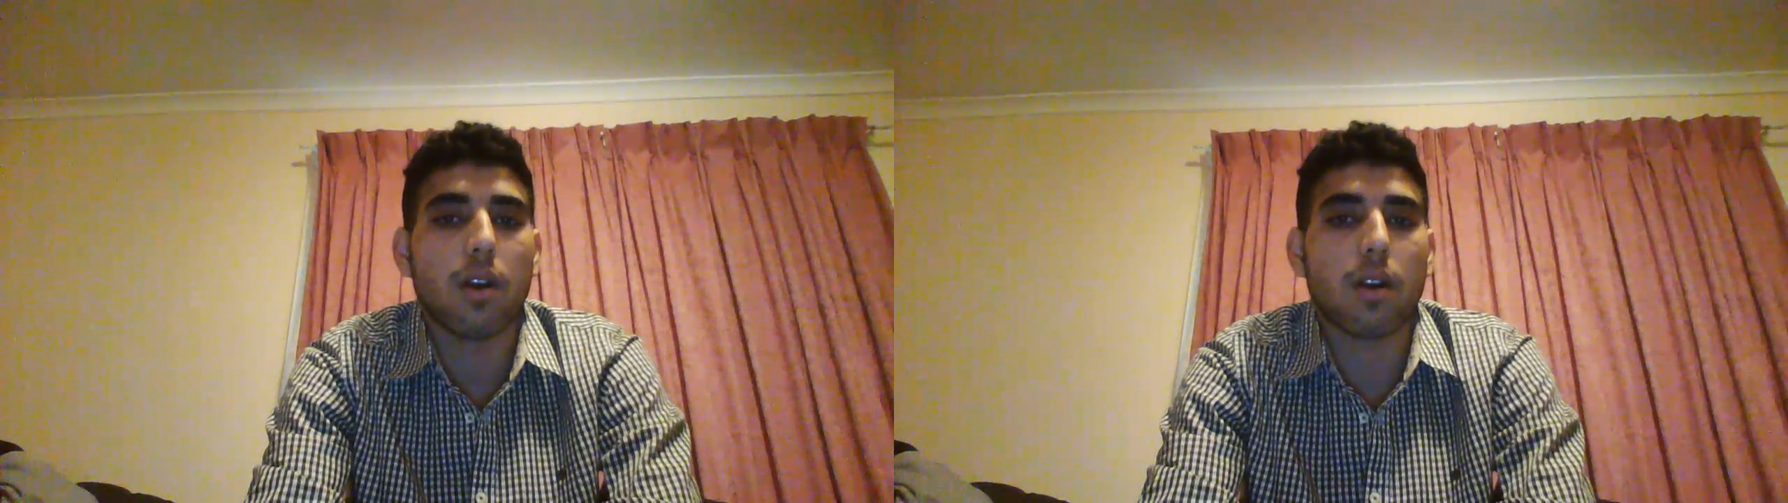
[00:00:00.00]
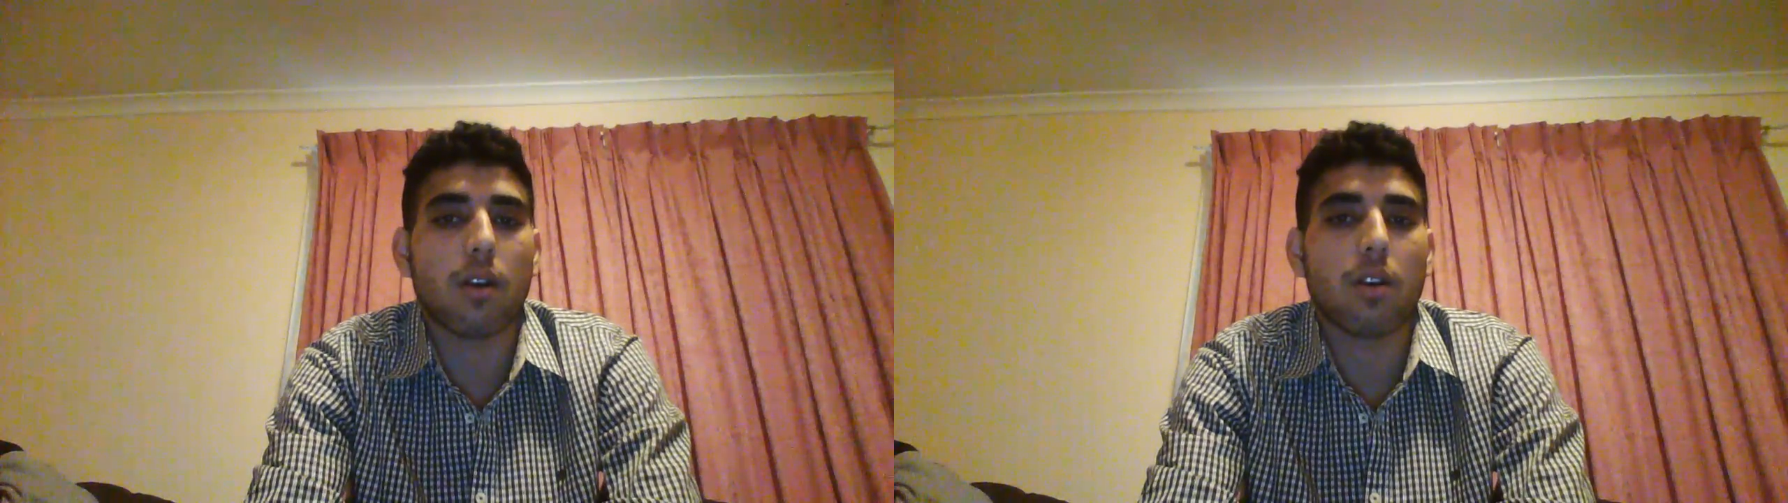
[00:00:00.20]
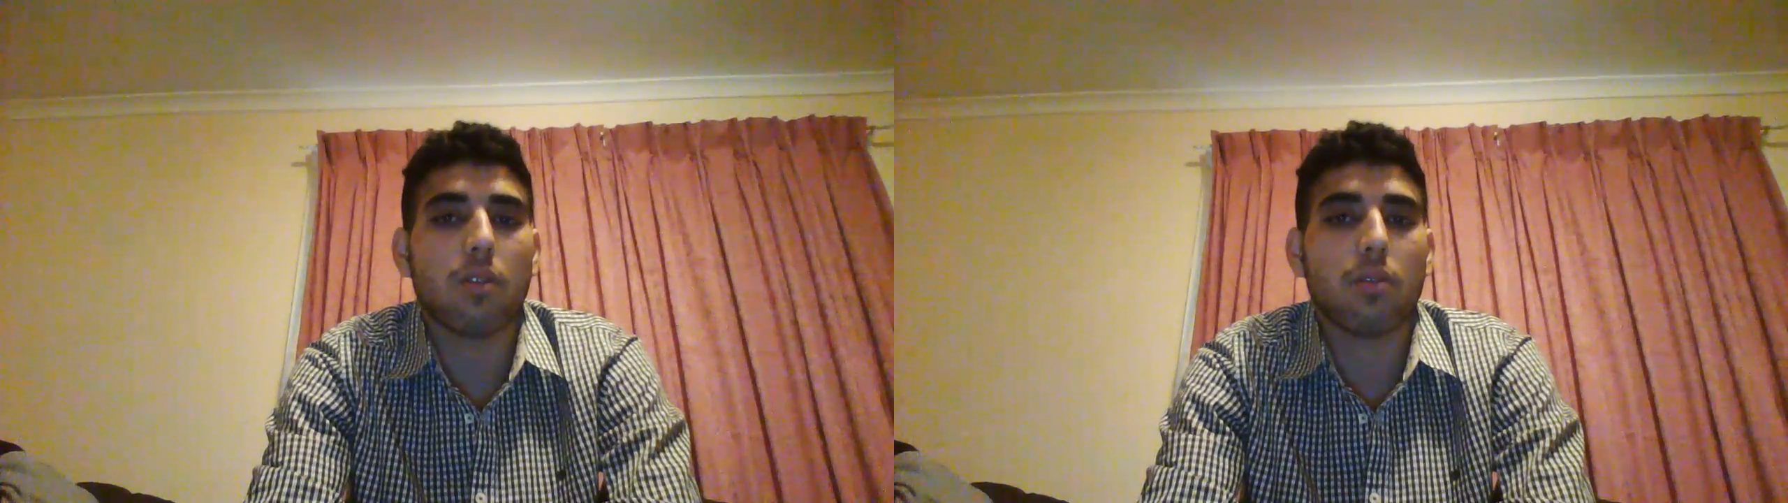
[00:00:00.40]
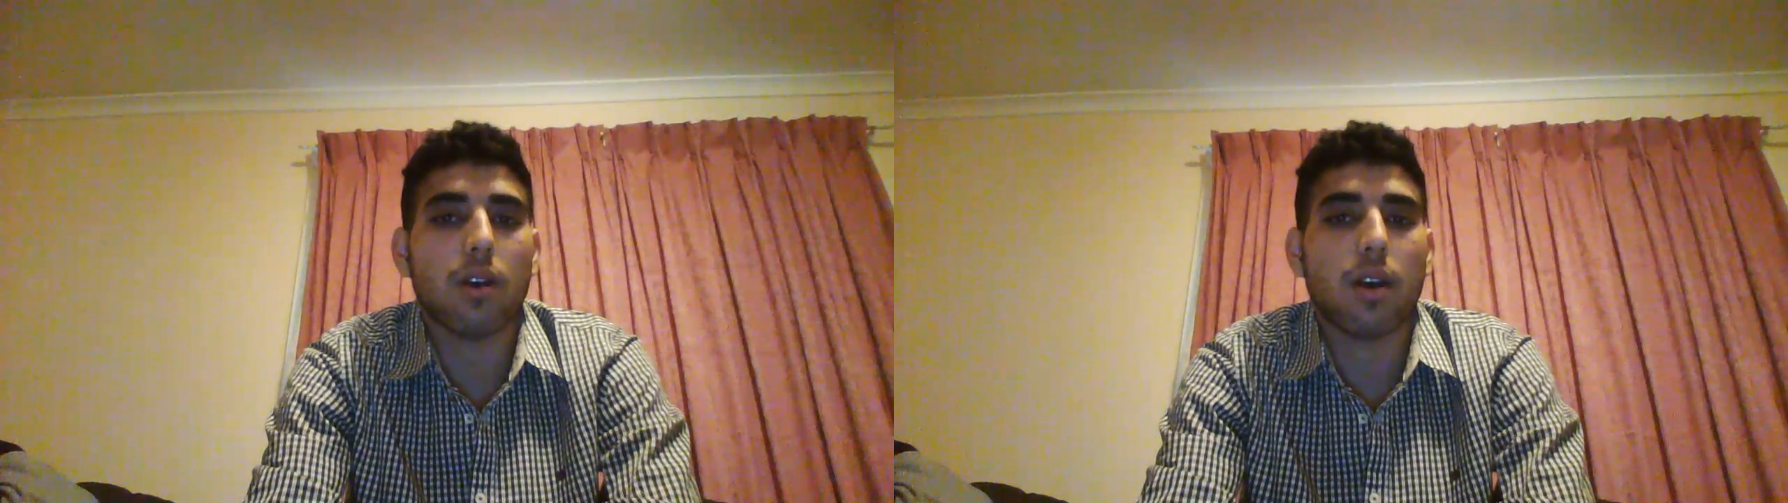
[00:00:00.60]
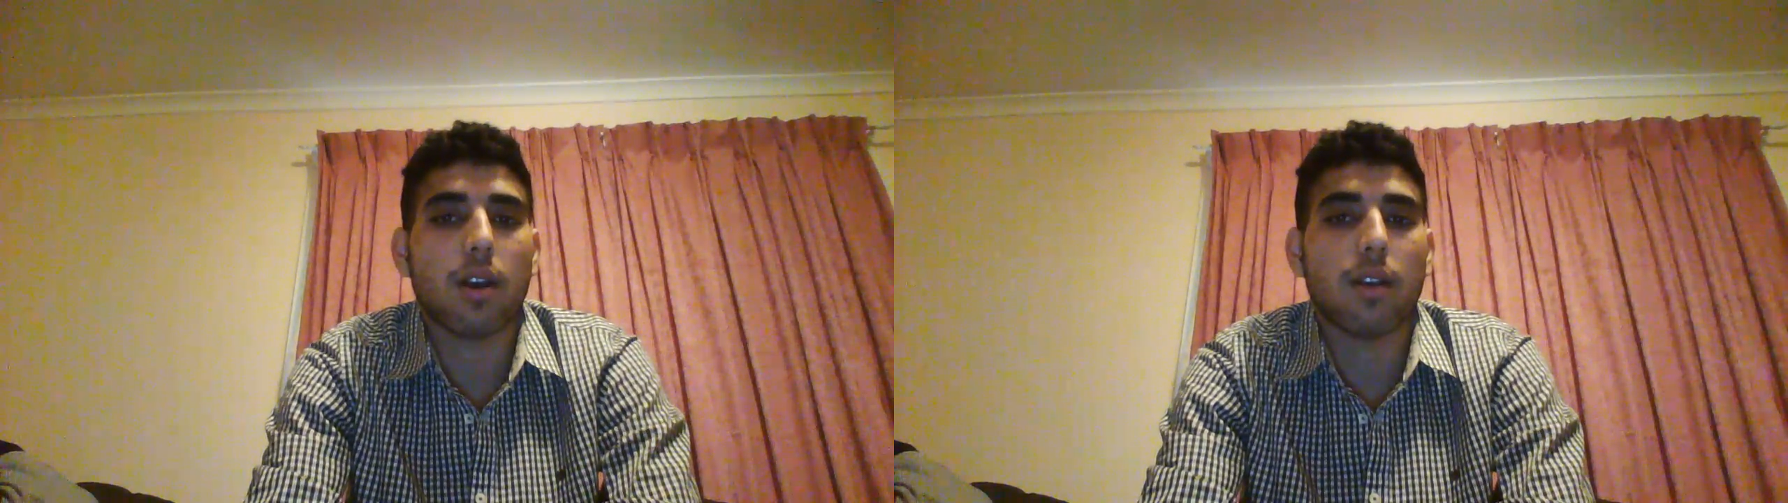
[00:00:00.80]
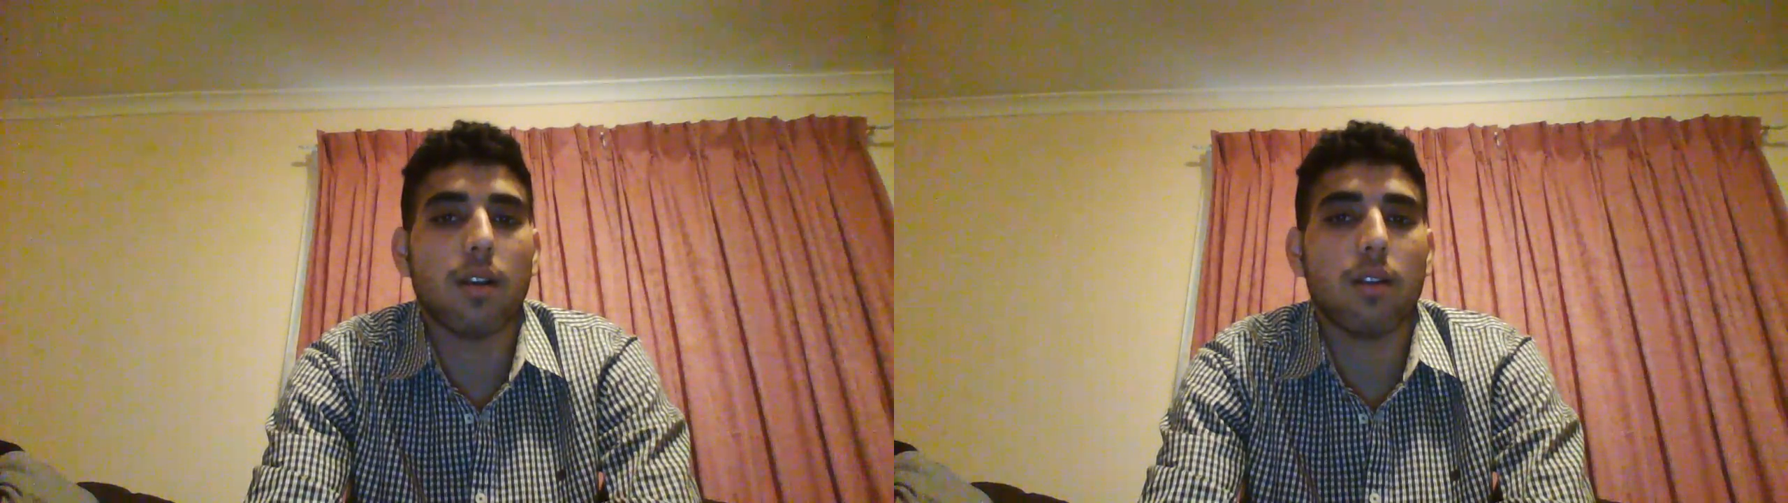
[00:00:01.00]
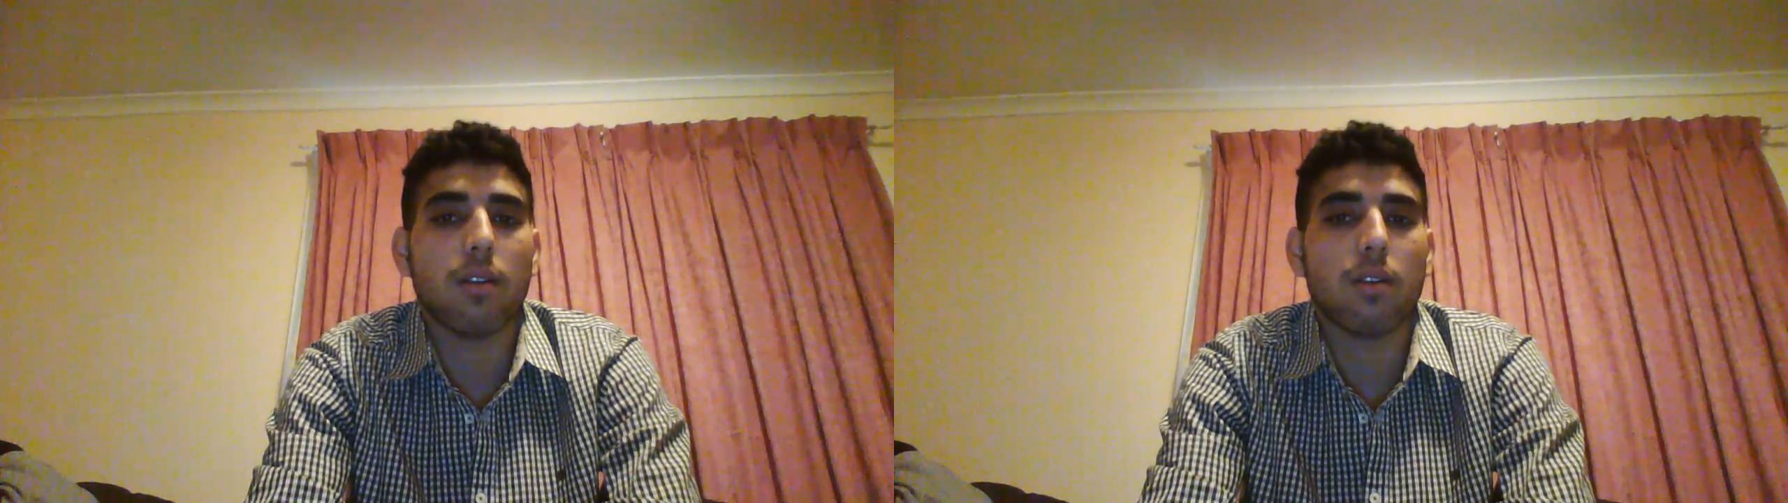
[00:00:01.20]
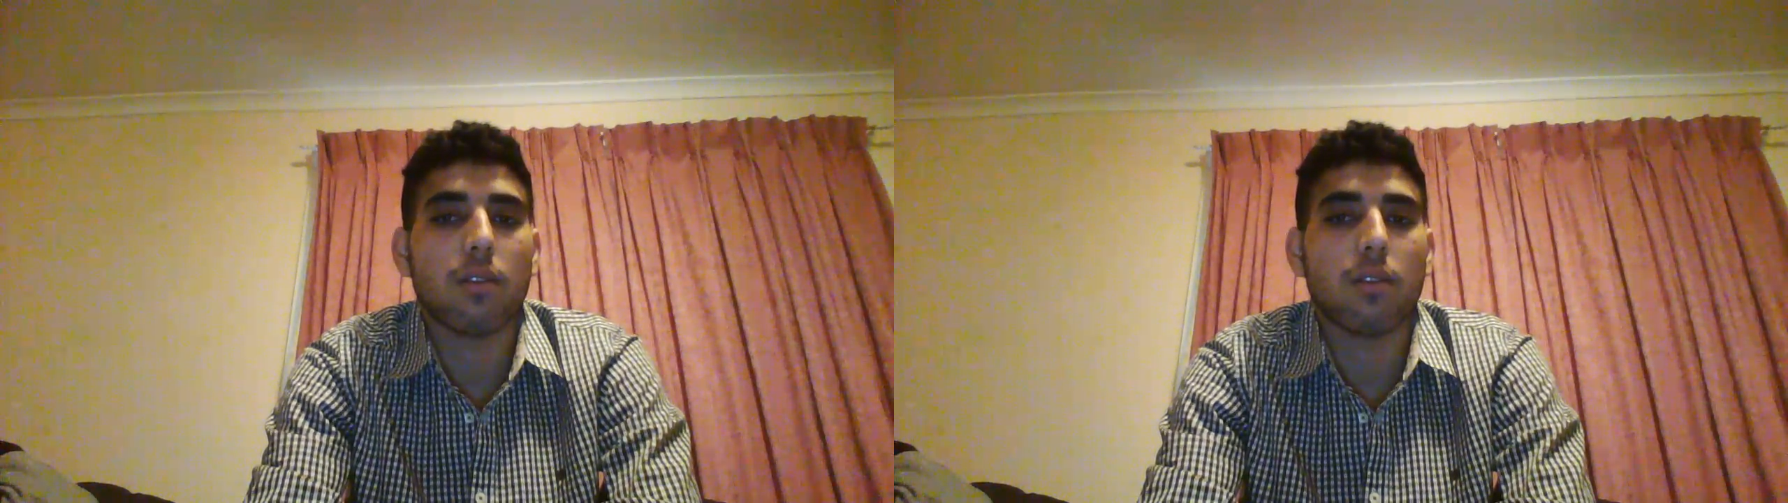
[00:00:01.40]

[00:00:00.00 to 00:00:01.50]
According to the article,